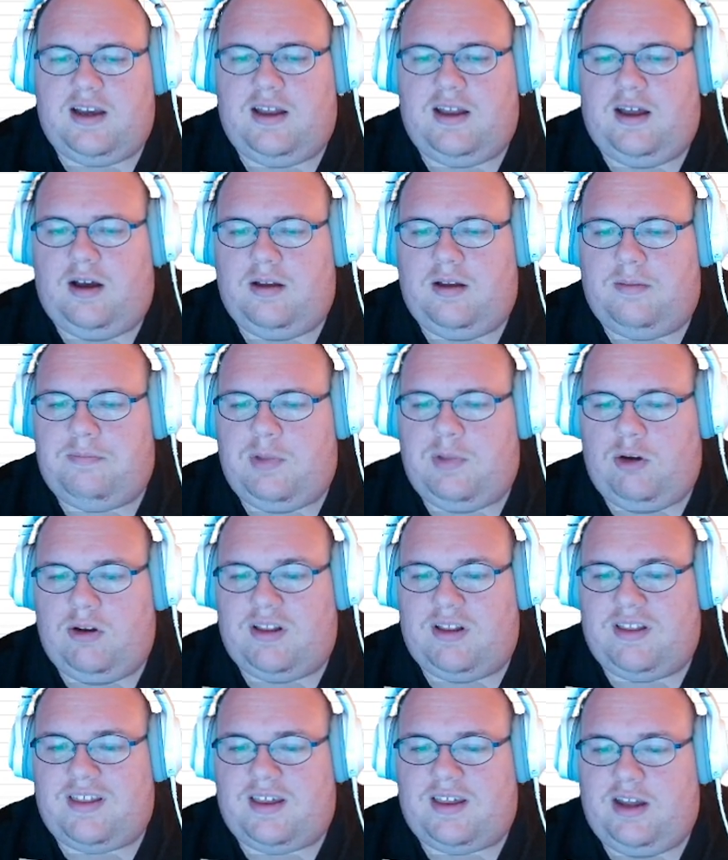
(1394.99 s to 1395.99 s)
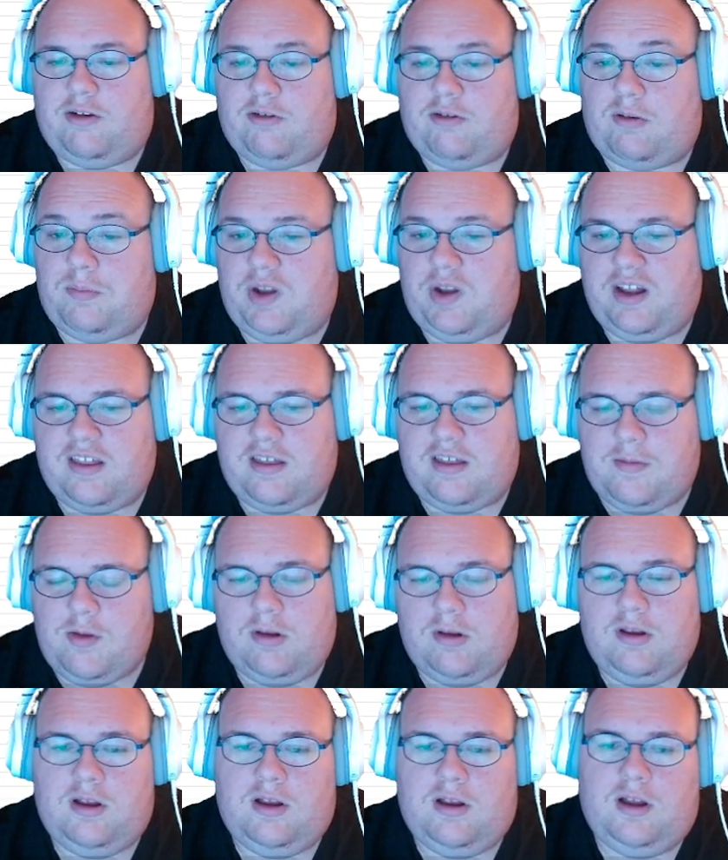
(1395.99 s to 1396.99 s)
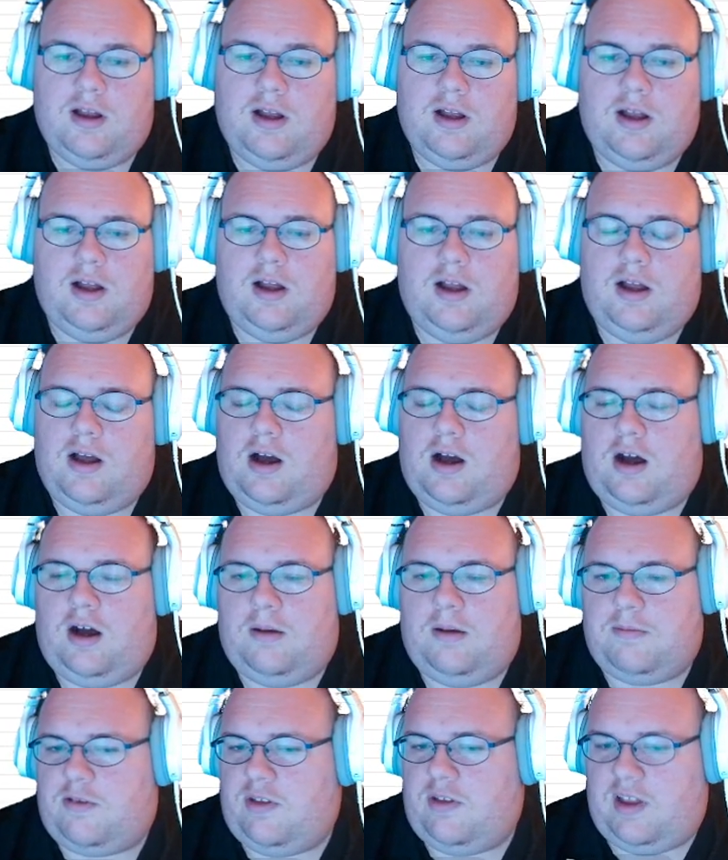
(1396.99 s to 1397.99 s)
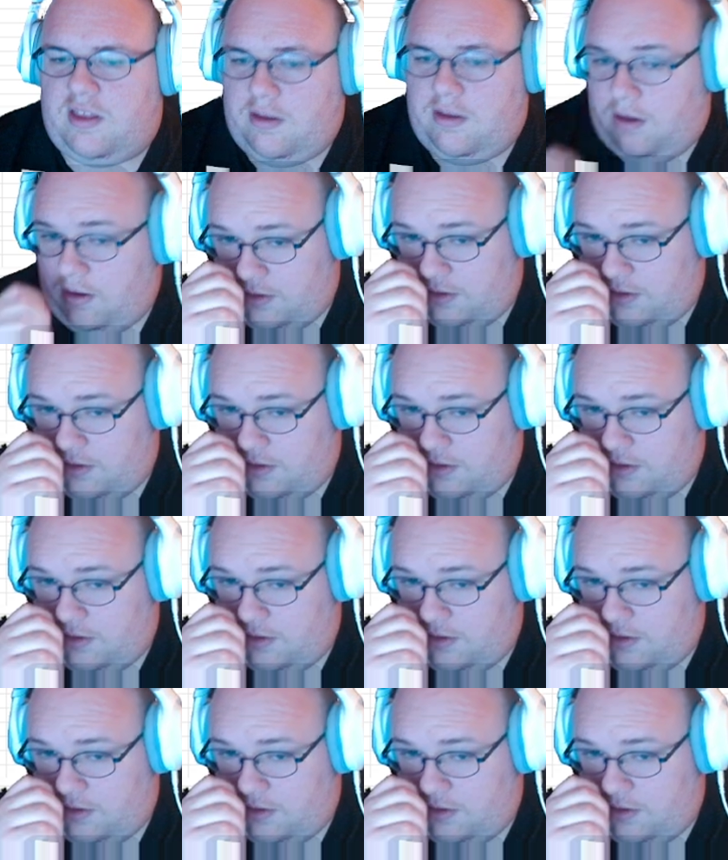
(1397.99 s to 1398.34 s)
opponents irreplaceable. So that's also